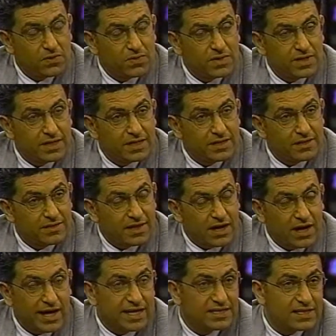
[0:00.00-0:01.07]
know,
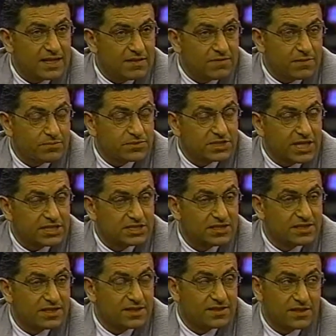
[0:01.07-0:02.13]
the higher the level of
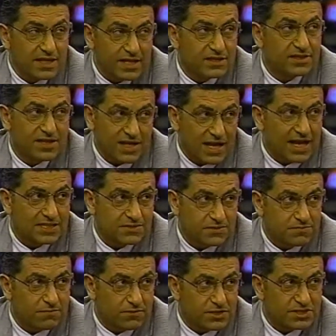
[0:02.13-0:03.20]
protection, the thicker the
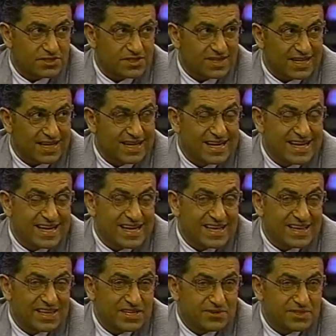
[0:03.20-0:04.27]
glass, unfortunately.
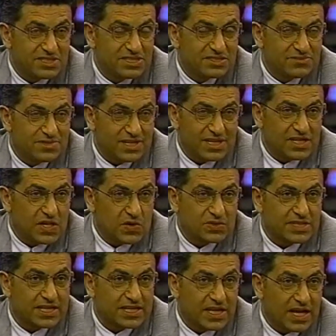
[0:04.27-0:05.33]
There is really
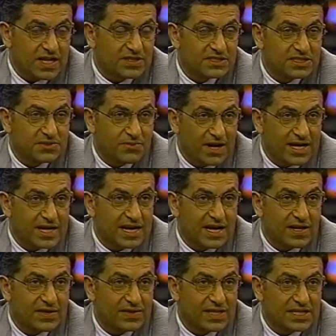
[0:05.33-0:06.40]
no technology
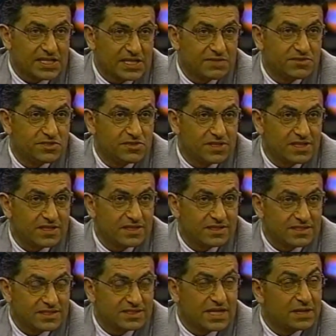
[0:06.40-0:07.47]
right now that gives you
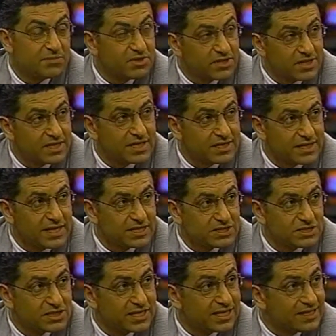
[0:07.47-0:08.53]
the same
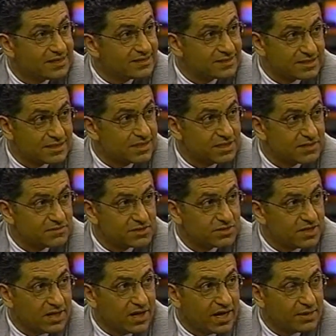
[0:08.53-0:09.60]
thickness and still
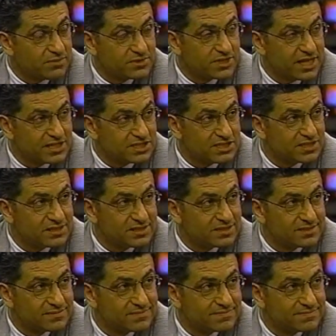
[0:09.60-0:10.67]
gives you a high protection.